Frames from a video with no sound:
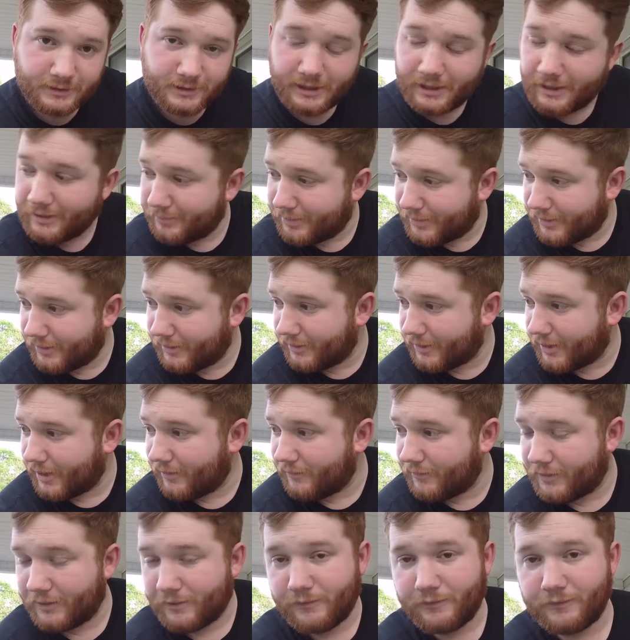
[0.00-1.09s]
tape here
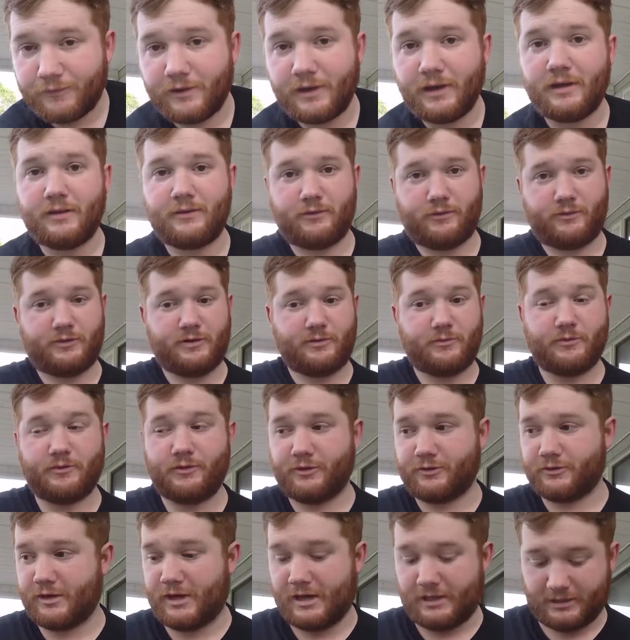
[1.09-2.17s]
covering the vents, which I'm going to
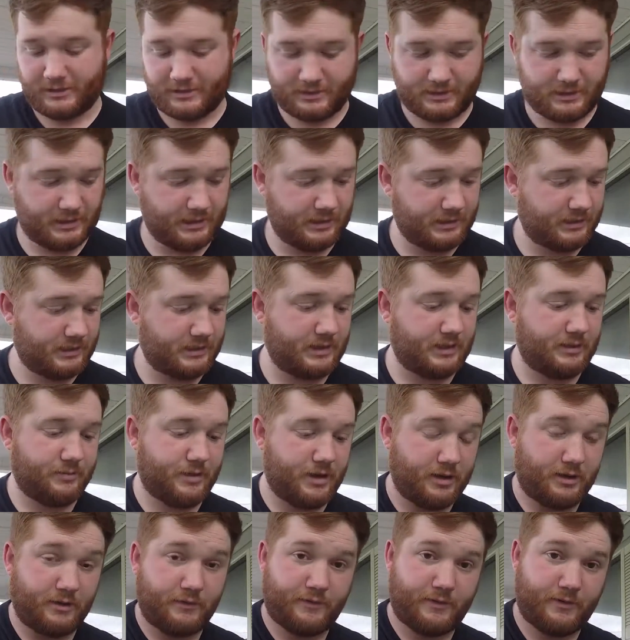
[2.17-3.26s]
try to stick the
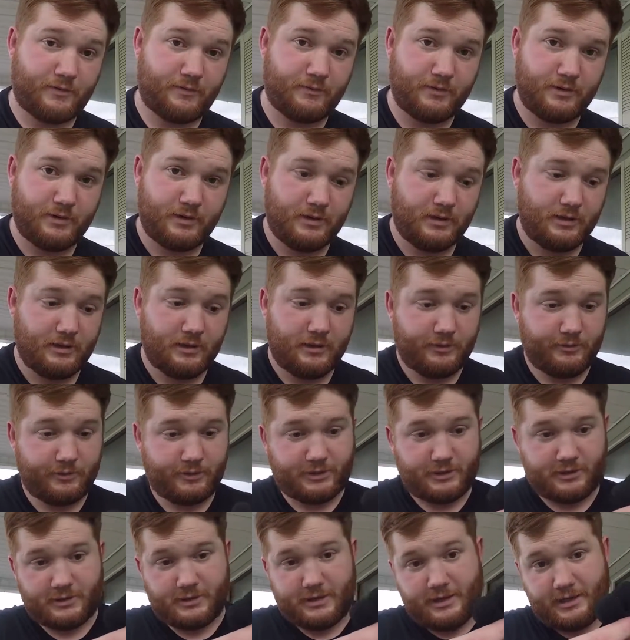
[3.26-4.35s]
microphone, which
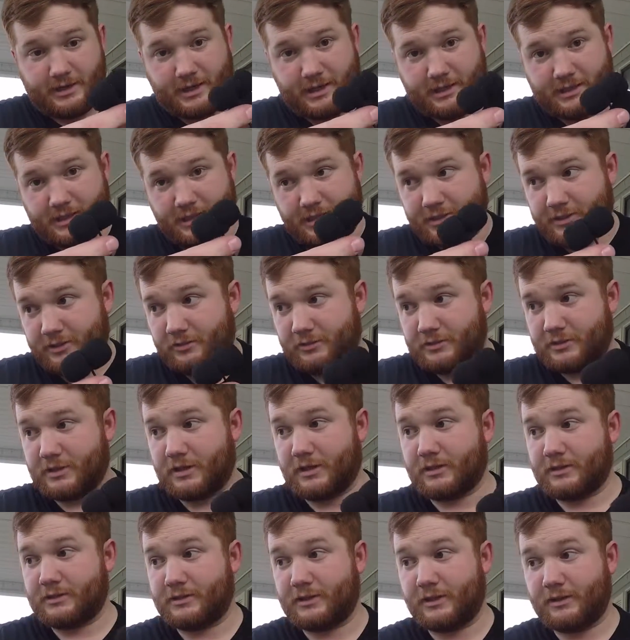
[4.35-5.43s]
is now got these 2
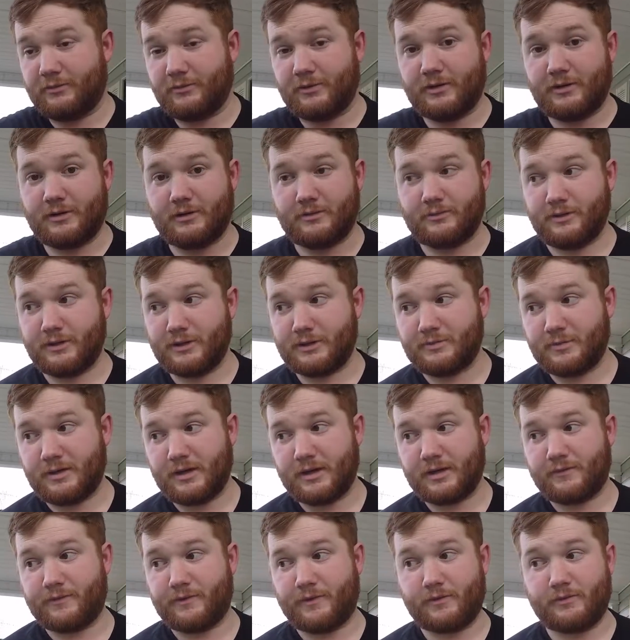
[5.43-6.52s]
socks that were on this
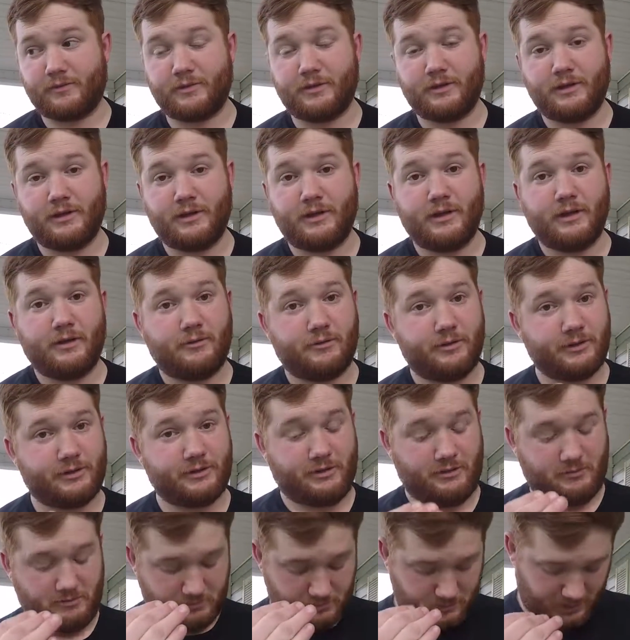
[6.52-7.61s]
microphone, which
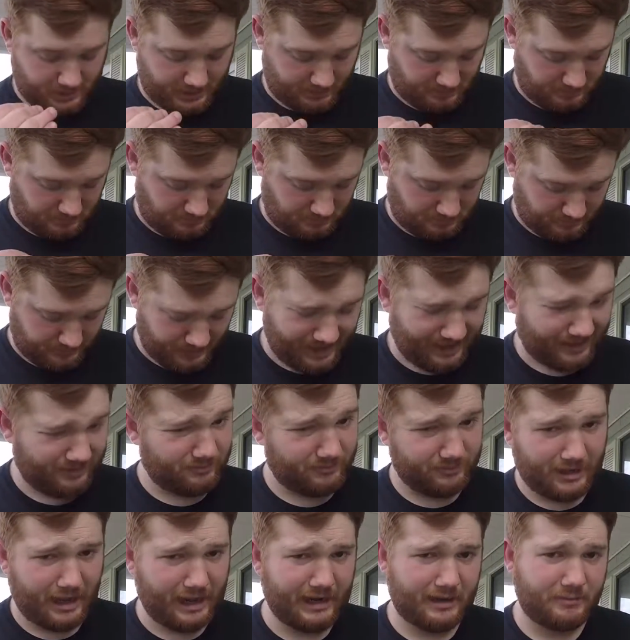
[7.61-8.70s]
I
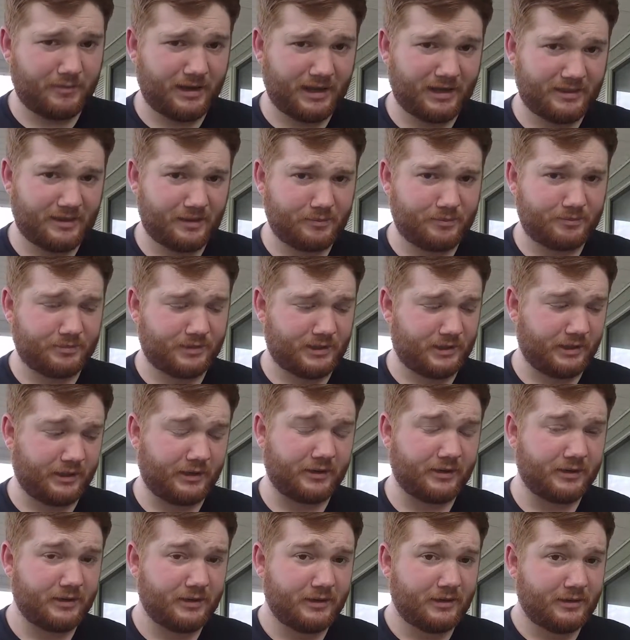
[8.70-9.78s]
didn't make that
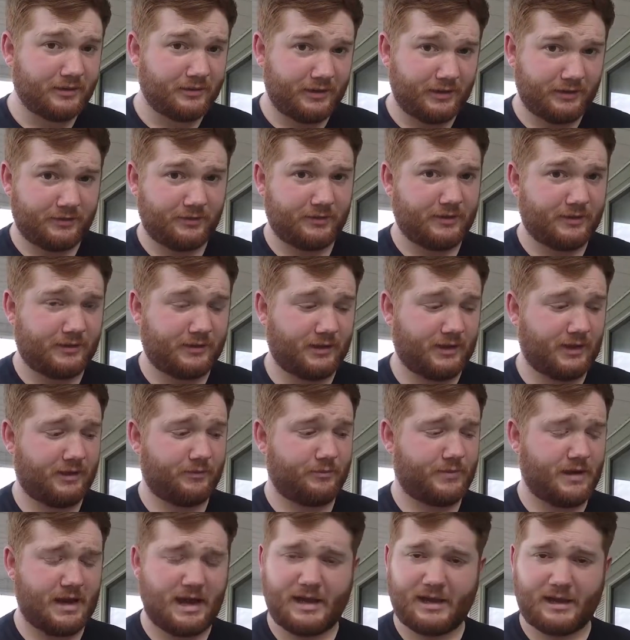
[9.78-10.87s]
clear. These are the same
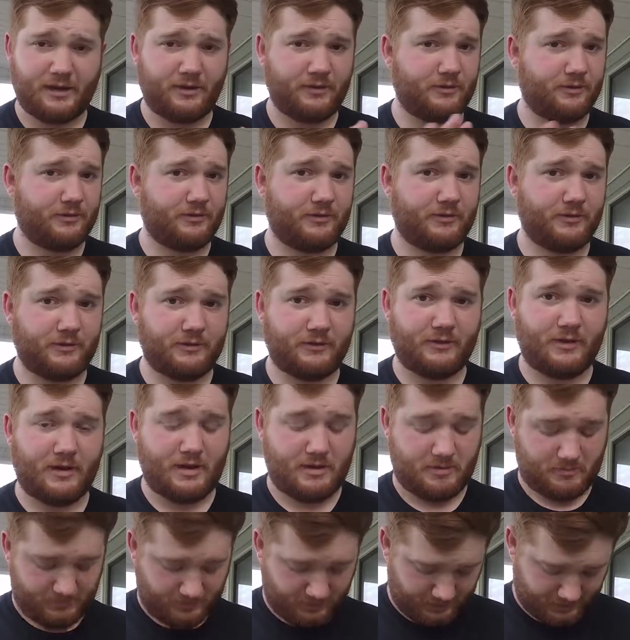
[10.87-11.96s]
mic. I use the
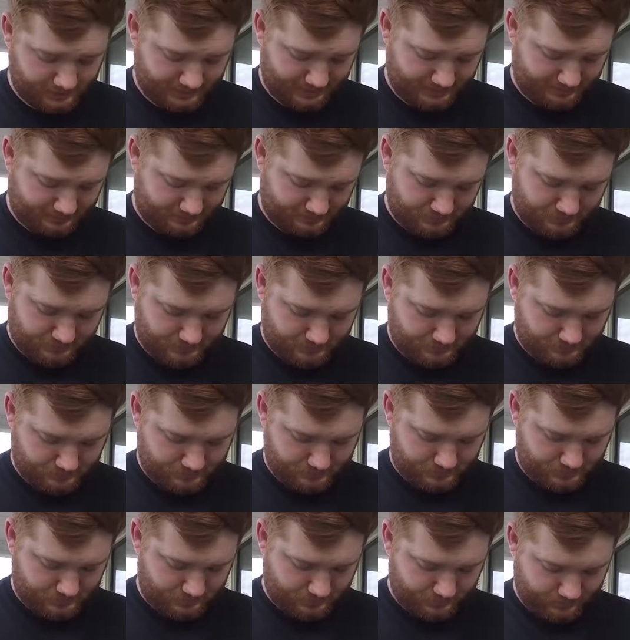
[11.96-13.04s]
same cheap
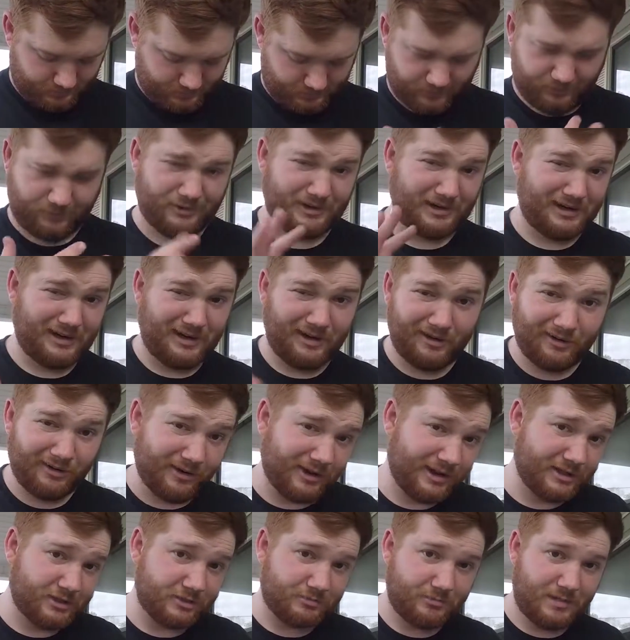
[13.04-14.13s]

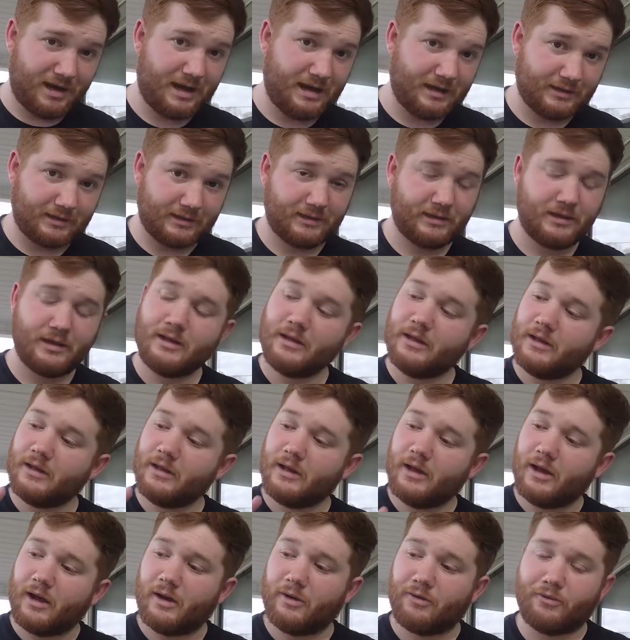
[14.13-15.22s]
$20-ish mic
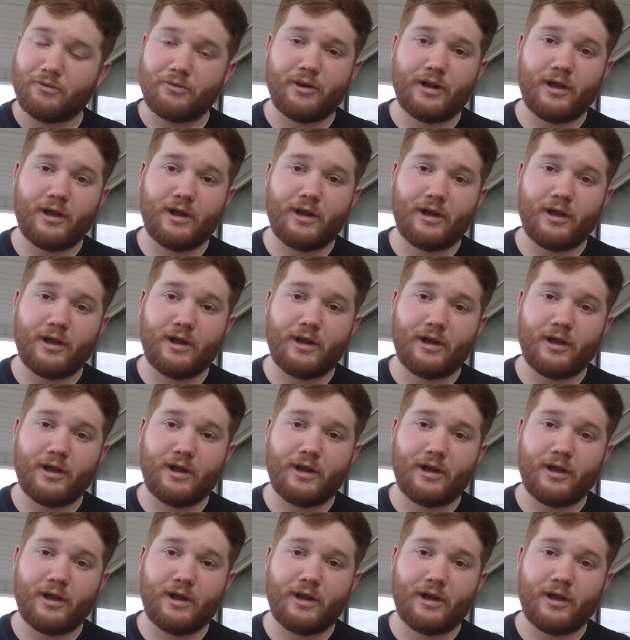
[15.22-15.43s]
on